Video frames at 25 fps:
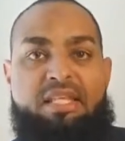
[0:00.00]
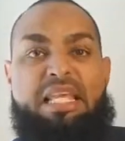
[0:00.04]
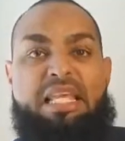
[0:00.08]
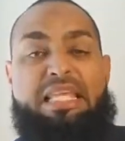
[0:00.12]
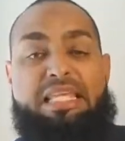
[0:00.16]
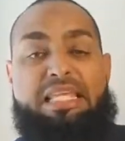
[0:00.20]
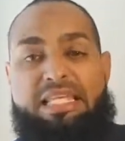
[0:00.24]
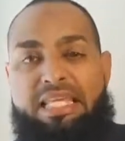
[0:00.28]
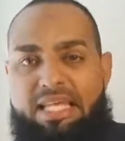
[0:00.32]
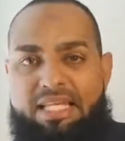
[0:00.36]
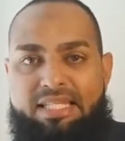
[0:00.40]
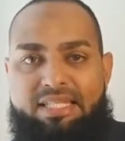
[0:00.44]

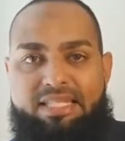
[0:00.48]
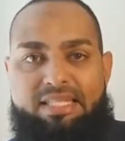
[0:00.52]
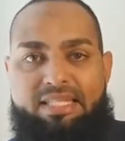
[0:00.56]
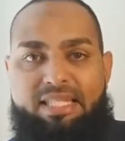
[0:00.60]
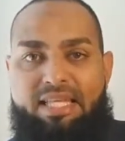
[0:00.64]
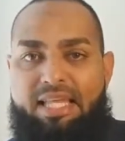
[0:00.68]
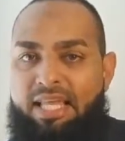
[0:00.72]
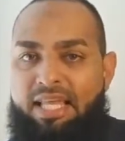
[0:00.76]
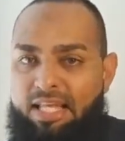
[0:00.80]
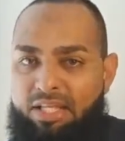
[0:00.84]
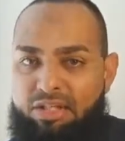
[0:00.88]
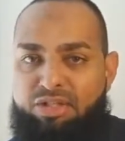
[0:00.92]
Yes, the
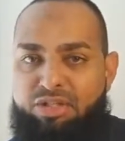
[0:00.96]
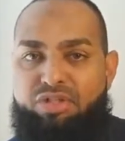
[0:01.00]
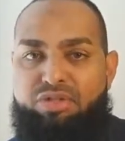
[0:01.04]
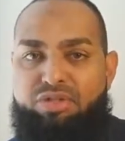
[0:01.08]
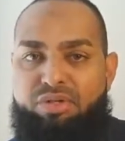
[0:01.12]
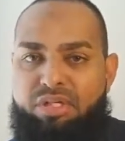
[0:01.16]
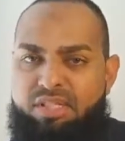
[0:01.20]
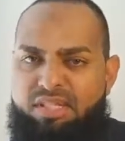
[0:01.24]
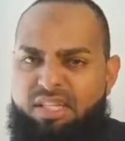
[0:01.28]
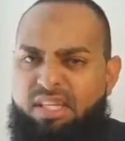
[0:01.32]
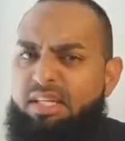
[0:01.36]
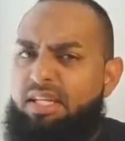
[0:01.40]
history
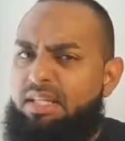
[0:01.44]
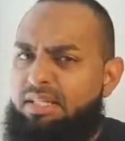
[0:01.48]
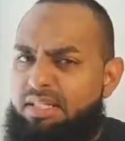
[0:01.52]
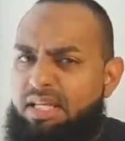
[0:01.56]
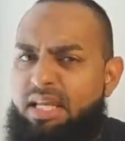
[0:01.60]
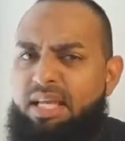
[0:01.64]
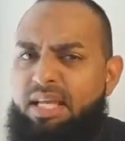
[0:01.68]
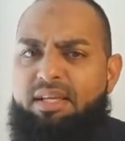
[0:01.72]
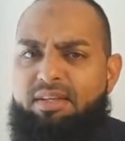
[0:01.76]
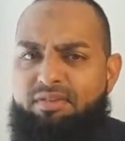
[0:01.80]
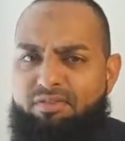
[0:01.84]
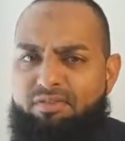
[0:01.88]
is going to
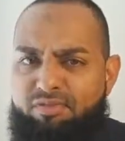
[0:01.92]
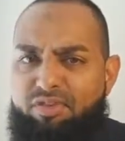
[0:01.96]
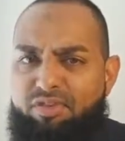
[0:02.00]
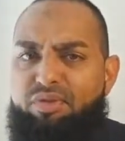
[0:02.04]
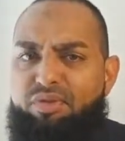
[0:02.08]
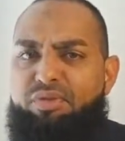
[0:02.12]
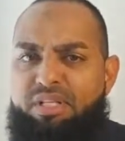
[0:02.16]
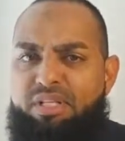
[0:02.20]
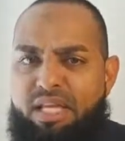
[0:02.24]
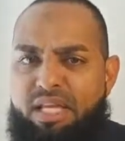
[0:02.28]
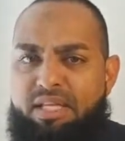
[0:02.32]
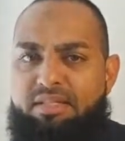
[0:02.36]
take a few
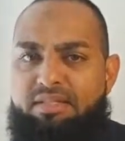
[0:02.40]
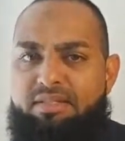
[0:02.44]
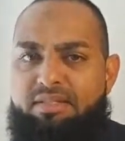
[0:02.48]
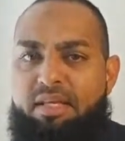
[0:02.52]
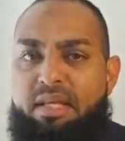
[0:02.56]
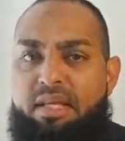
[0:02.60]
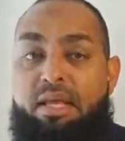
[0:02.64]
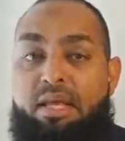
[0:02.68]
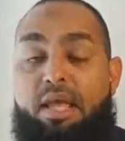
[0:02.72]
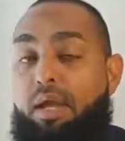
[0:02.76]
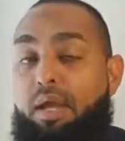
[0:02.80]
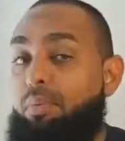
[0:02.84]
days,
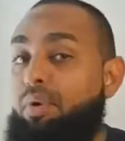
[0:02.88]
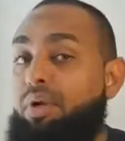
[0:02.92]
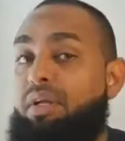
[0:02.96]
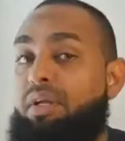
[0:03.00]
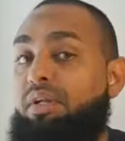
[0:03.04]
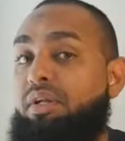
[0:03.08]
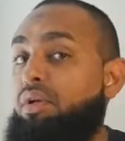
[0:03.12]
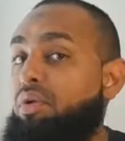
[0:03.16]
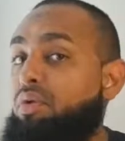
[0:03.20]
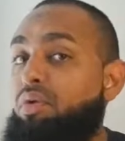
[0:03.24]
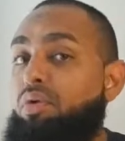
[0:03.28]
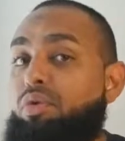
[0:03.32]
and we're going
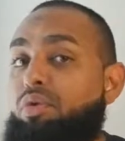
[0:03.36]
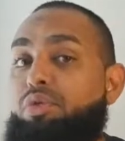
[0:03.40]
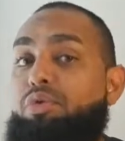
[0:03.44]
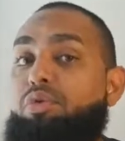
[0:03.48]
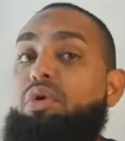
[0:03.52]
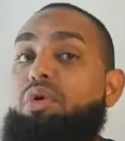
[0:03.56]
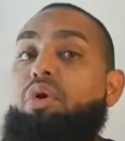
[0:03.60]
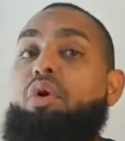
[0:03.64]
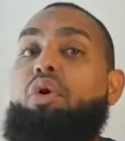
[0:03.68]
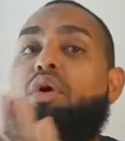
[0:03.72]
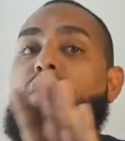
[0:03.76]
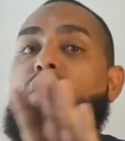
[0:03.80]
to go through
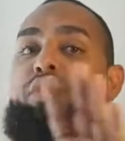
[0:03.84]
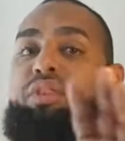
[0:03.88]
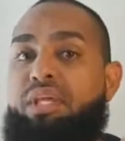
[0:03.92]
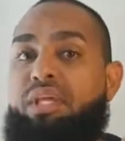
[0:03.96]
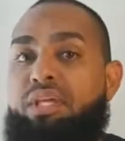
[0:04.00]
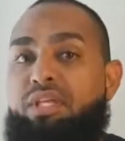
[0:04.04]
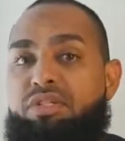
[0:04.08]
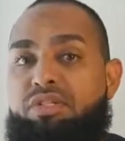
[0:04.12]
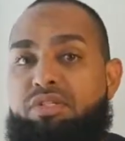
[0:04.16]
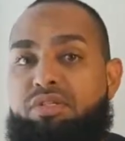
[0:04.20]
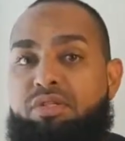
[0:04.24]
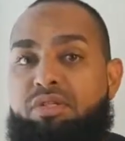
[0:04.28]
all the
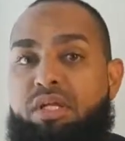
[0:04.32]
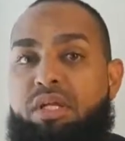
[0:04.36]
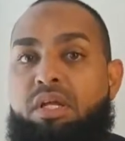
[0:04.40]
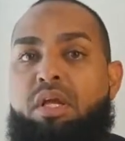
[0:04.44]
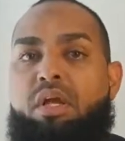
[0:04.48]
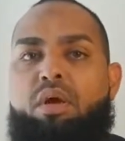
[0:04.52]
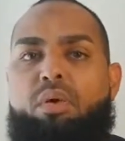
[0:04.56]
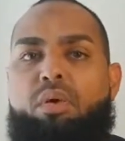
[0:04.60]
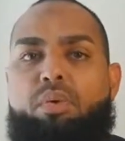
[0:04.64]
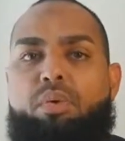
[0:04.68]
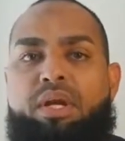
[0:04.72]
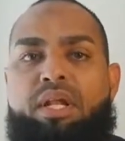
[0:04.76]
history.
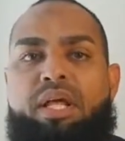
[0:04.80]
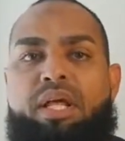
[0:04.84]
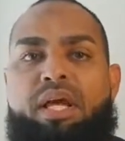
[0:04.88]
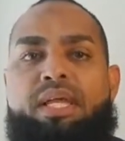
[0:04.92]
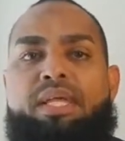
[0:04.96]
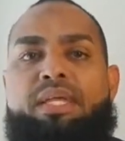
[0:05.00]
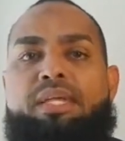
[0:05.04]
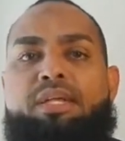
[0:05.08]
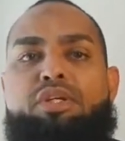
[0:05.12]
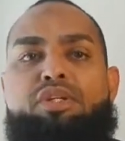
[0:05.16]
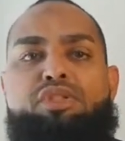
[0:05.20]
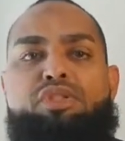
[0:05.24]
We're not
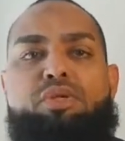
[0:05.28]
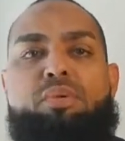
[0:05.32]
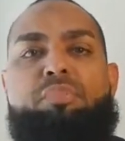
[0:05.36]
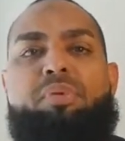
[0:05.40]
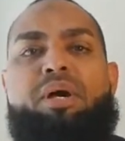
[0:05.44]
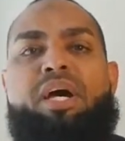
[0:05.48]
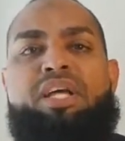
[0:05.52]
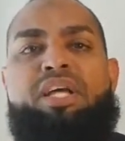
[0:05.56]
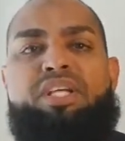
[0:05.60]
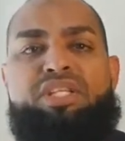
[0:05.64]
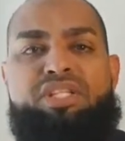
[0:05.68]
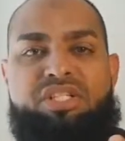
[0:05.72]
here to
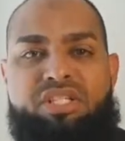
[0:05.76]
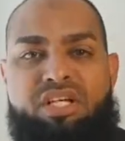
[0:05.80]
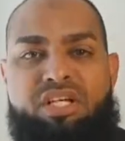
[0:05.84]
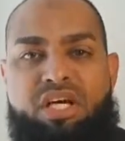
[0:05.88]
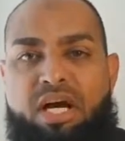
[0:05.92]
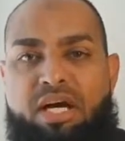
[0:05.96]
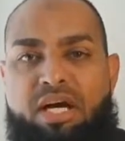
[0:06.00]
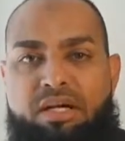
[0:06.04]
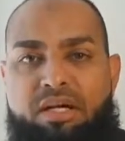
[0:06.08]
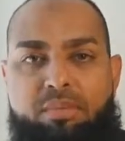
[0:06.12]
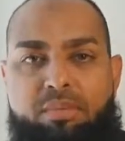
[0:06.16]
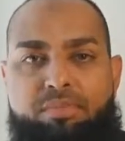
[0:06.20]
bash the
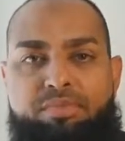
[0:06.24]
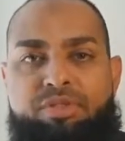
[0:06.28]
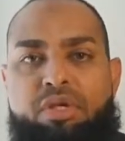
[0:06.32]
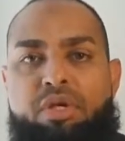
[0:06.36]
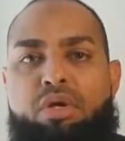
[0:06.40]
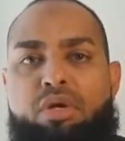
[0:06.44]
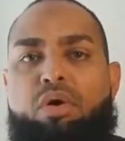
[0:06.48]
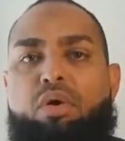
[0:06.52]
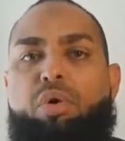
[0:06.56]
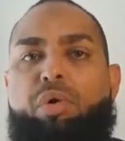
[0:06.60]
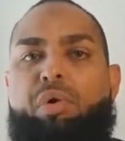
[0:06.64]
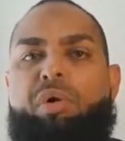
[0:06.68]
Arabs
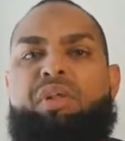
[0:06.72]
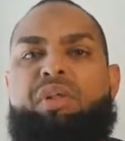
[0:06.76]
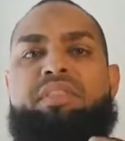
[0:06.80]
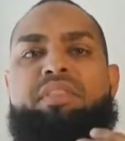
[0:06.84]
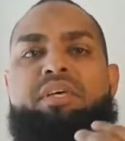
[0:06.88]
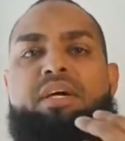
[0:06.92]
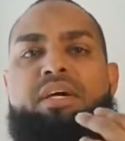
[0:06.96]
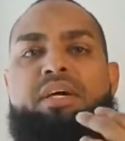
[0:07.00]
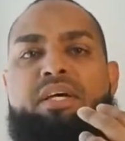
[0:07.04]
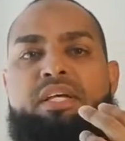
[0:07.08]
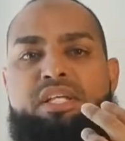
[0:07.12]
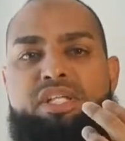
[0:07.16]
or
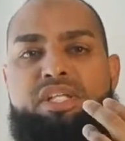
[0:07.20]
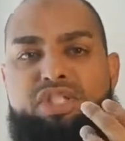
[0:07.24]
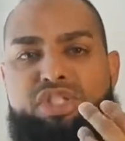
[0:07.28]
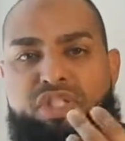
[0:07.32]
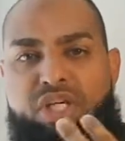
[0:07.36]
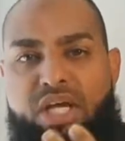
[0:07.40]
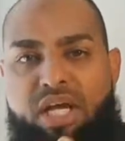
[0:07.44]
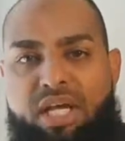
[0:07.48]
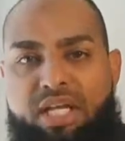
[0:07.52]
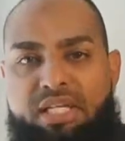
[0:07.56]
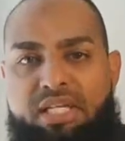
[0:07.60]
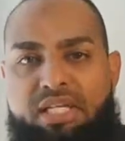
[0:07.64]
the
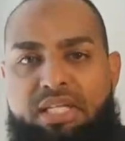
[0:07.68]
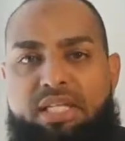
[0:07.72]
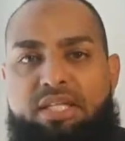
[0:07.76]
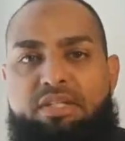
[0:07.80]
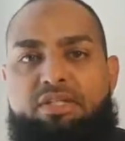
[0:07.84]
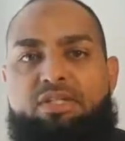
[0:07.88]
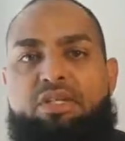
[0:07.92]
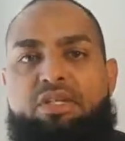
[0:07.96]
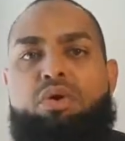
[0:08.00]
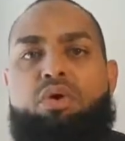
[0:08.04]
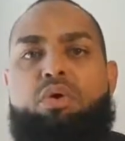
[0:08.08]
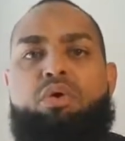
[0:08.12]
Chinese
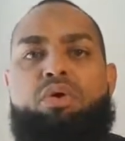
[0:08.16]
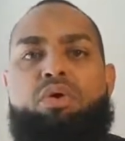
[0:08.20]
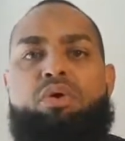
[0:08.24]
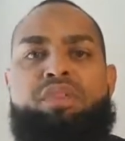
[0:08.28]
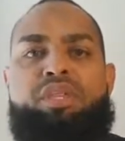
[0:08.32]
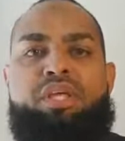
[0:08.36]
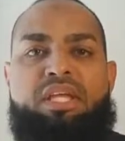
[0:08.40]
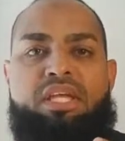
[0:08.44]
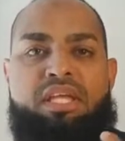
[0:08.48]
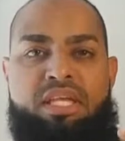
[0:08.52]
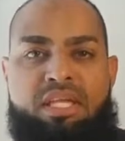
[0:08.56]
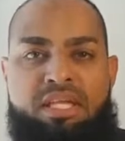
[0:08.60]
or
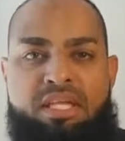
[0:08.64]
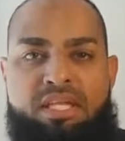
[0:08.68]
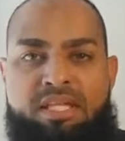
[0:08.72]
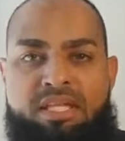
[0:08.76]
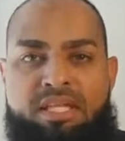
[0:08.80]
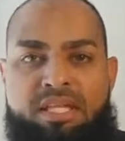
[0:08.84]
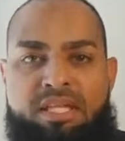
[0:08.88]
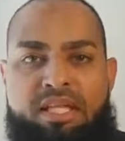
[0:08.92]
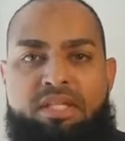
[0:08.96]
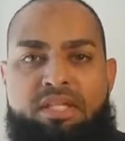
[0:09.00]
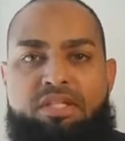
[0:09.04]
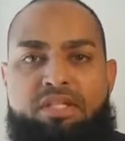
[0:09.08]
the
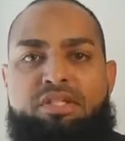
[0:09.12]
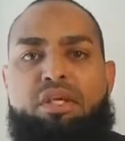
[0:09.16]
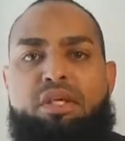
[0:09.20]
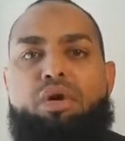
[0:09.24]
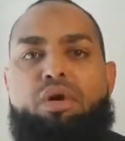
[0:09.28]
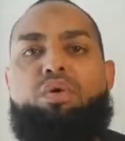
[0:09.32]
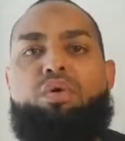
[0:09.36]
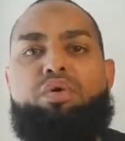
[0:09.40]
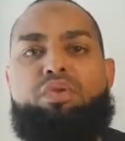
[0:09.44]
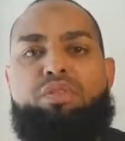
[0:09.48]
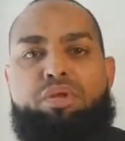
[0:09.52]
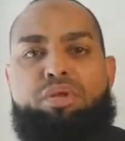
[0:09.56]
Indians
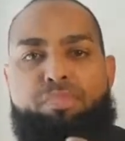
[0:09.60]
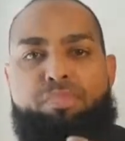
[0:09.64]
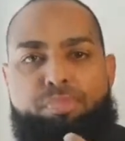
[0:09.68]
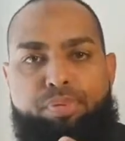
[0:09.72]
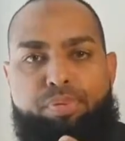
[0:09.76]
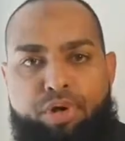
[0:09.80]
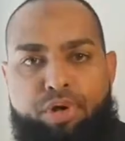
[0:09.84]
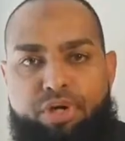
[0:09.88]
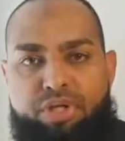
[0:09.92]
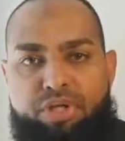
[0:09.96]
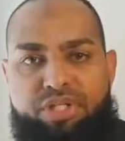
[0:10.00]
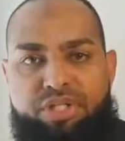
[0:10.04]
or the
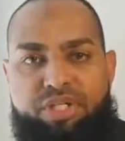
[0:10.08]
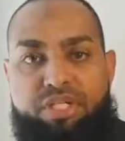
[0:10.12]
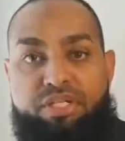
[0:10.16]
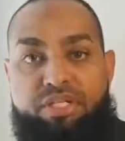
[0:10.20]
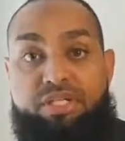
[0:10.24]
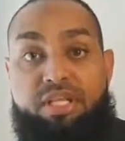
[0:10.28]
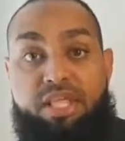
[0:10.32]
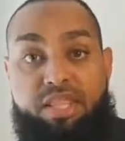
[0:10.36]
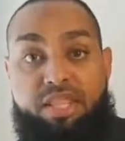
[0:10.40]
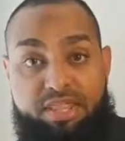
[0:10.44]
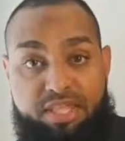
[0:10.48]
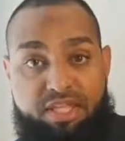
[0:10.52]
Persians.
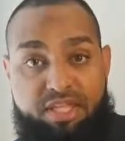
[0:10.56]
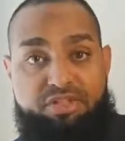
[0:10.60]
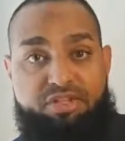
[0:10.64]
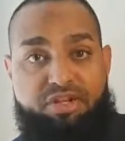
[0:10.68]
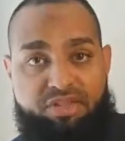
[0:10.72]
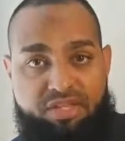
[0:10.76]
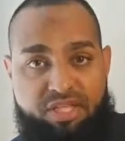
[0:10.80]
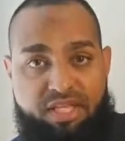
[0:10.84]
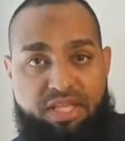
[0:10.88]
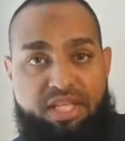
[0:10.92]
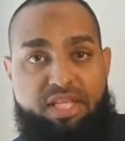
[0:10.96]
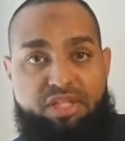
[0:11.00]
These are
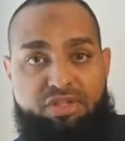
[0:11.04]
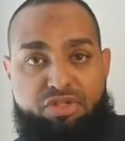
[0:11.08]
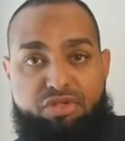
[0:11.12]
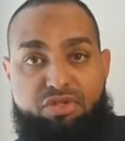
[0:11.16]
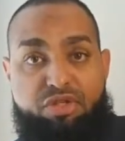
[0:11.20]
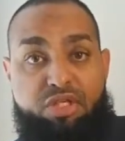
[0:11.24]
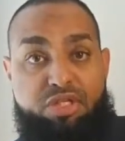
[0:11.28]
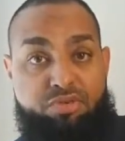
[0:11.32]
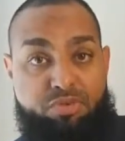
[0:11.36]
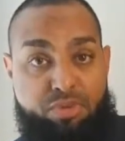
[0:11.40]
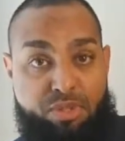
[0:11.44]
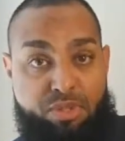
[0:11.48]
the
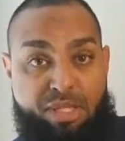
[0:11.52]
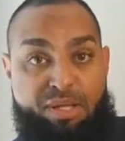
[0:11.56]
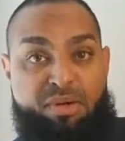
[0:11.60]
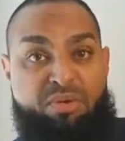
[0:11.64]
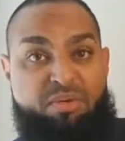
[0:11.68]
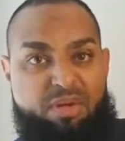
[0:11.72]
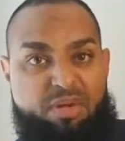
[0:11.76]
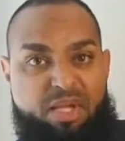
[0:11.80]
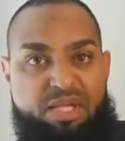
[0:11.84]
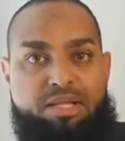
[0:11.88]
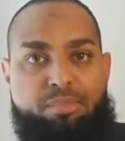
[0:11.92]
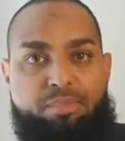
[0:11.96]
histories we're going to
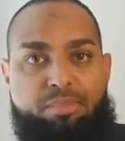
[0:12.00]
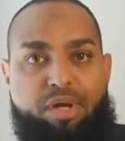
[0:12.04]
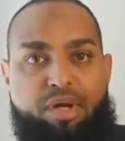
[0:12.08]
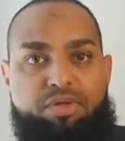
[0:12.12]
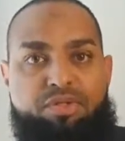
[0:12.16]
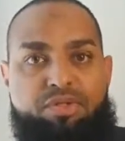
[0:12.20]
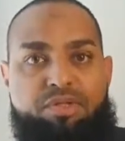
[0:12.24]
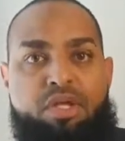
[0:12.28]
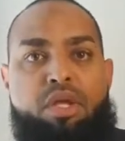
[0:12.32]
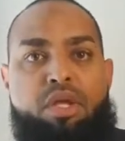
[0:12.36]
read about.